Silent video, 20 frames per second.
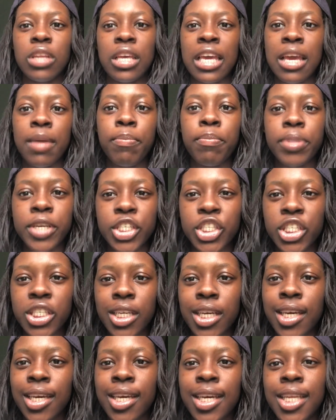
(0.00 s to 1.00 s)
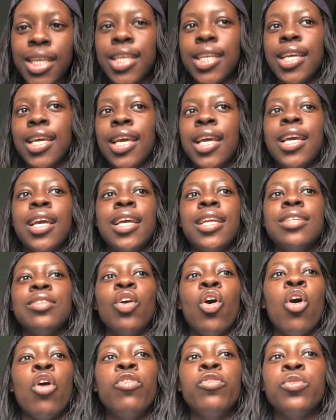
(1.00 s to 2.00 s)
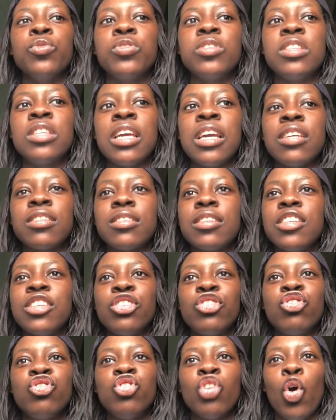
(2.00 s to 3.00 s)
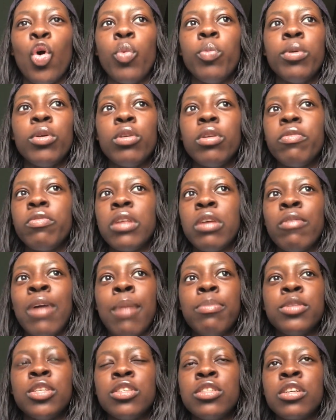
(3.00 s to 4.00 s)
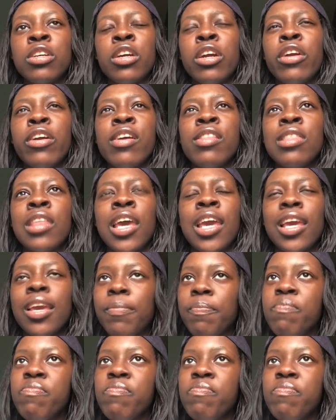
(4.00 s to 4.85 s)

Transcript: ambition, and all those things. And it's so beautifully wrapped into her. And like,